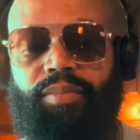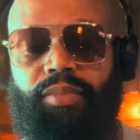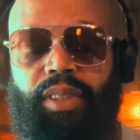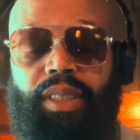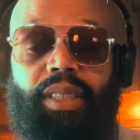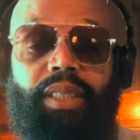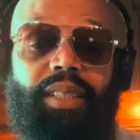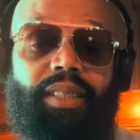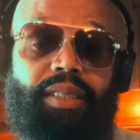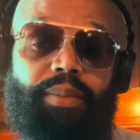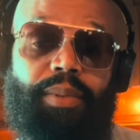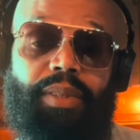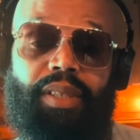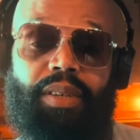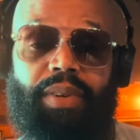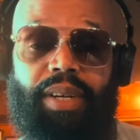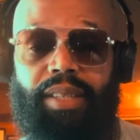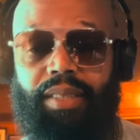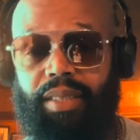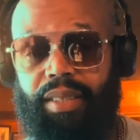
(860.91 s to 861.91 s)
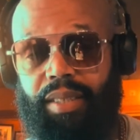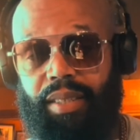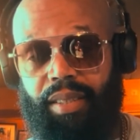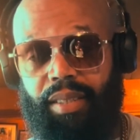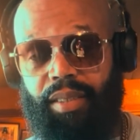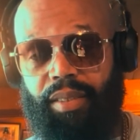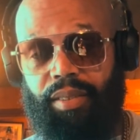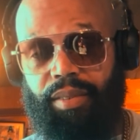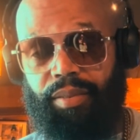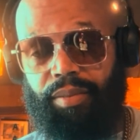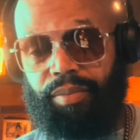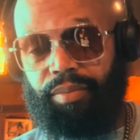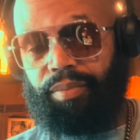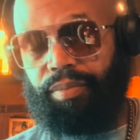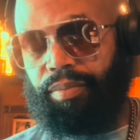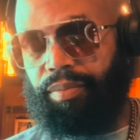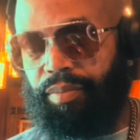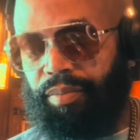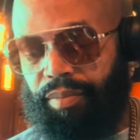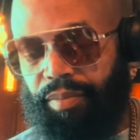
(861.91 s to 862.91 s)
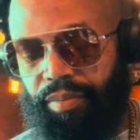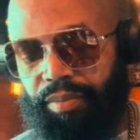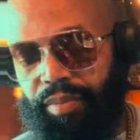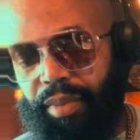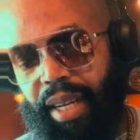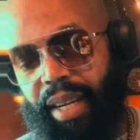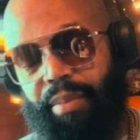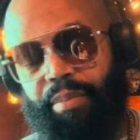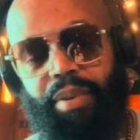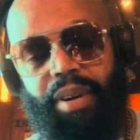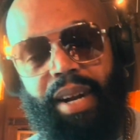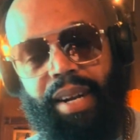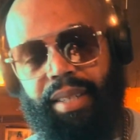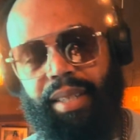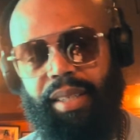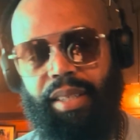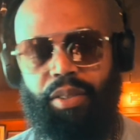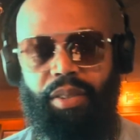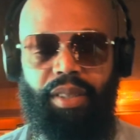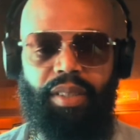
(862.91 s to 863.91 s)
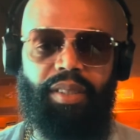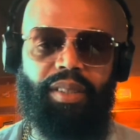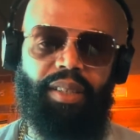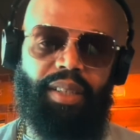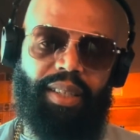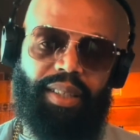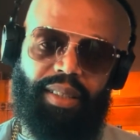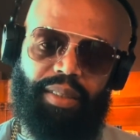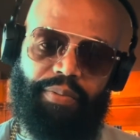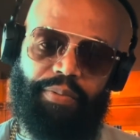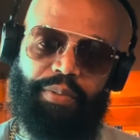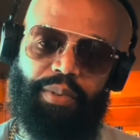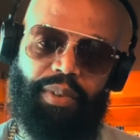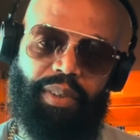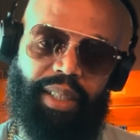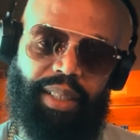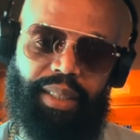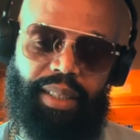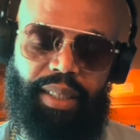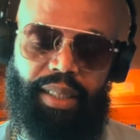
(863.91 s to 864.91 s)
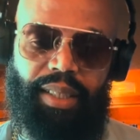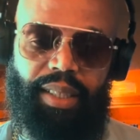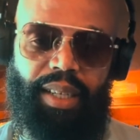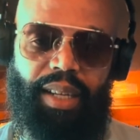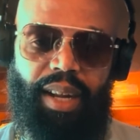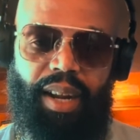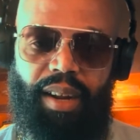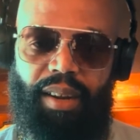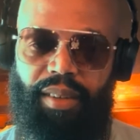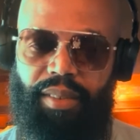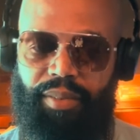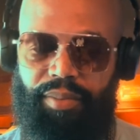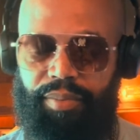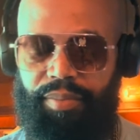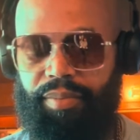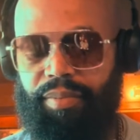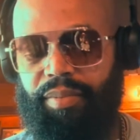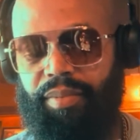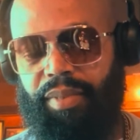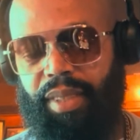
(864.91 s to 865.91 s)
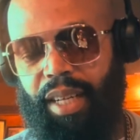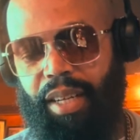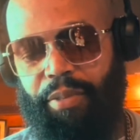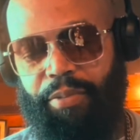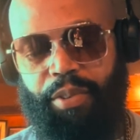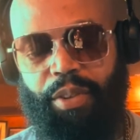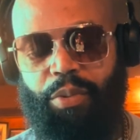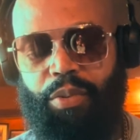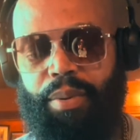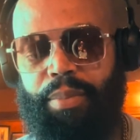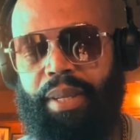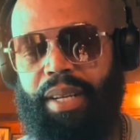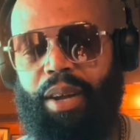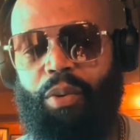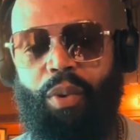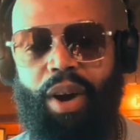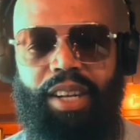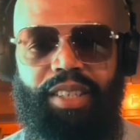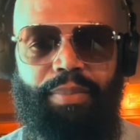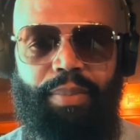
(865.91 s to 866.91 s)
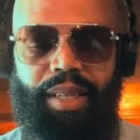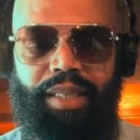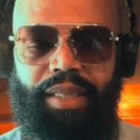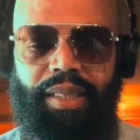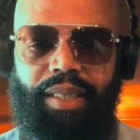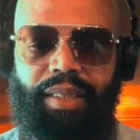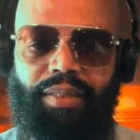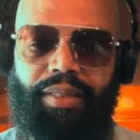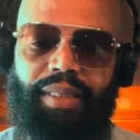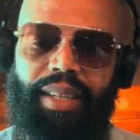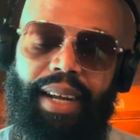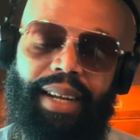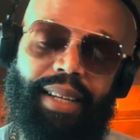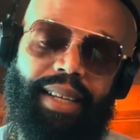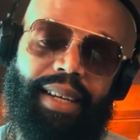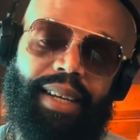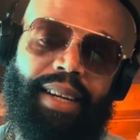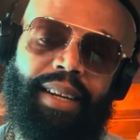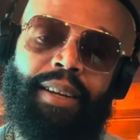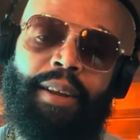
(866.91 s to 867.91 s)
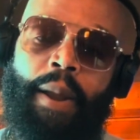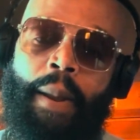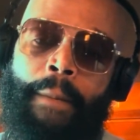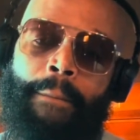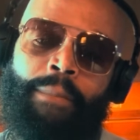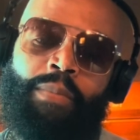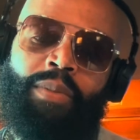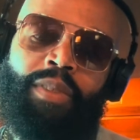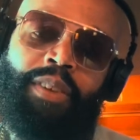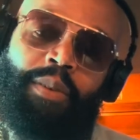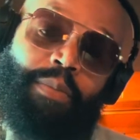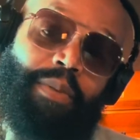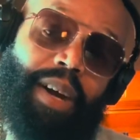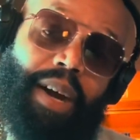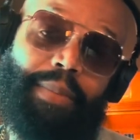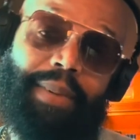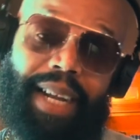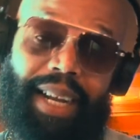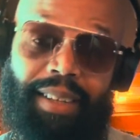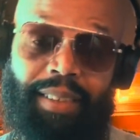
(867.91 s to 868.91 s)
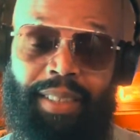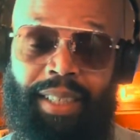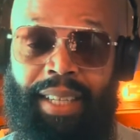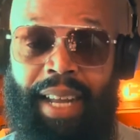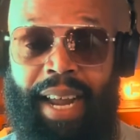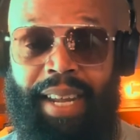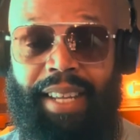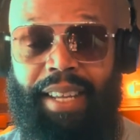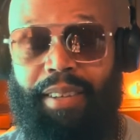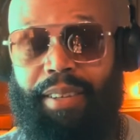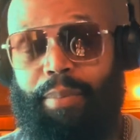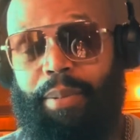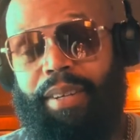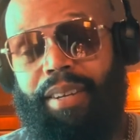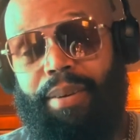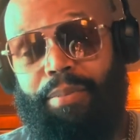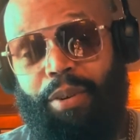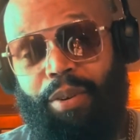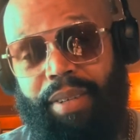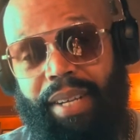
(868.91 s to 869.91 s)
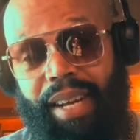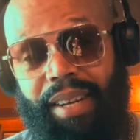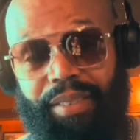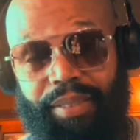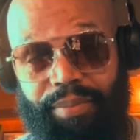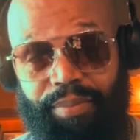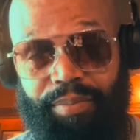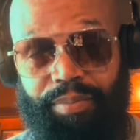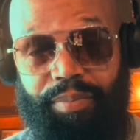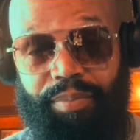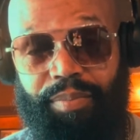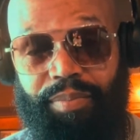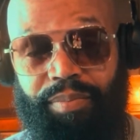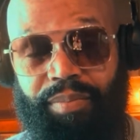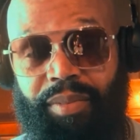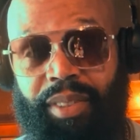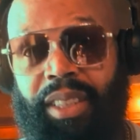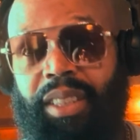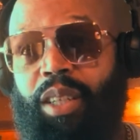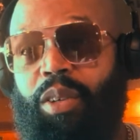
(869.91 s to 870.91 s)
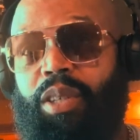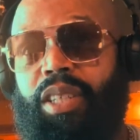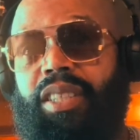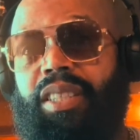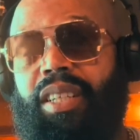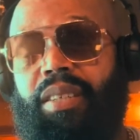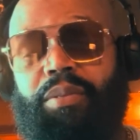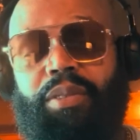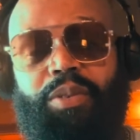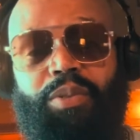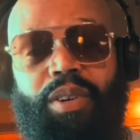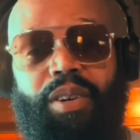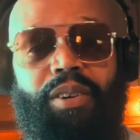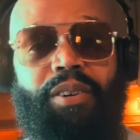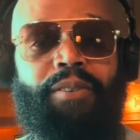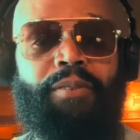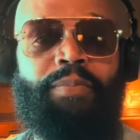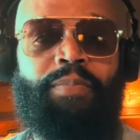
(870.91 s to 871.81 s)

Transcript: She needs to be arrested and prosecuted to the full extent of the law. Now, the few women that watch my channel, I get it. You're probably not gonna like it, but come on, man. You know the chick was wrong.